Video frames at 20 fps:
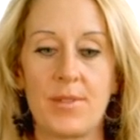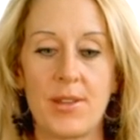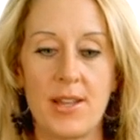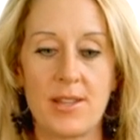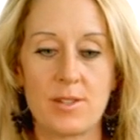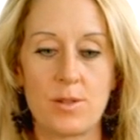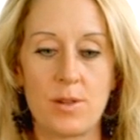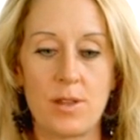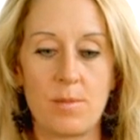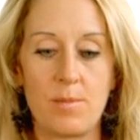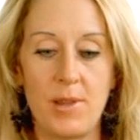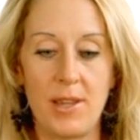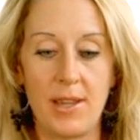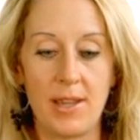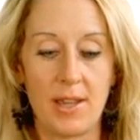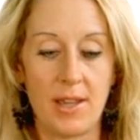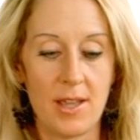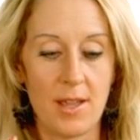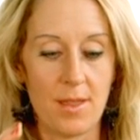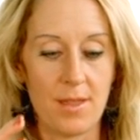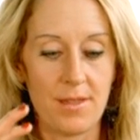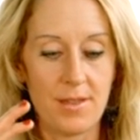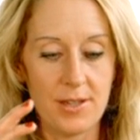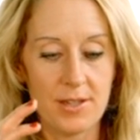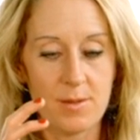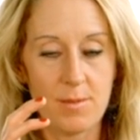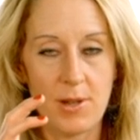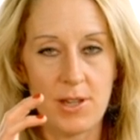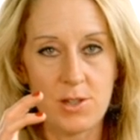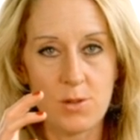Okay, so it could be
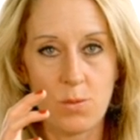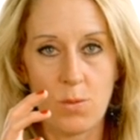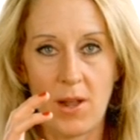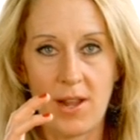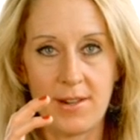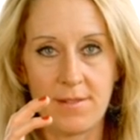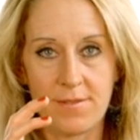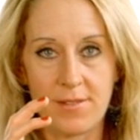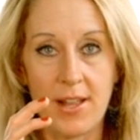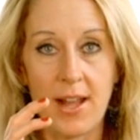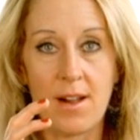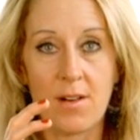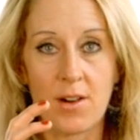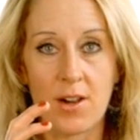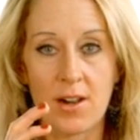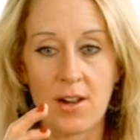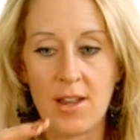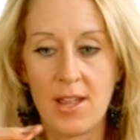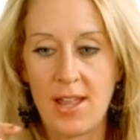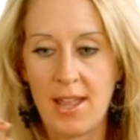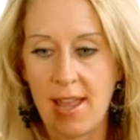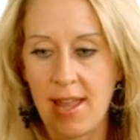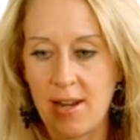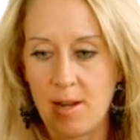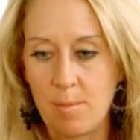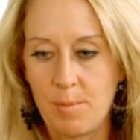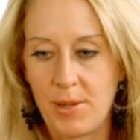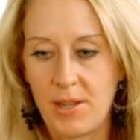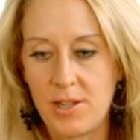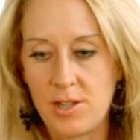this much white flour and
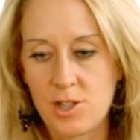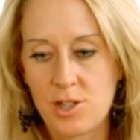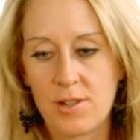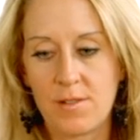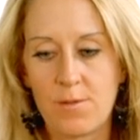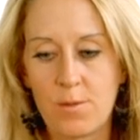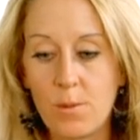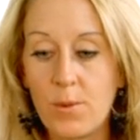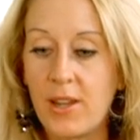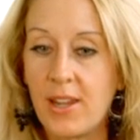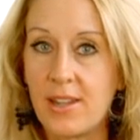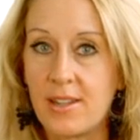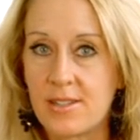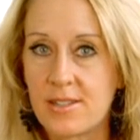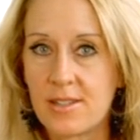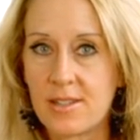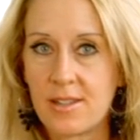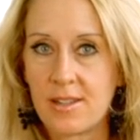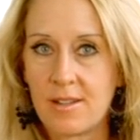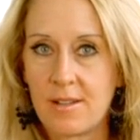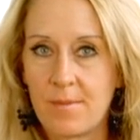a pinch of wheat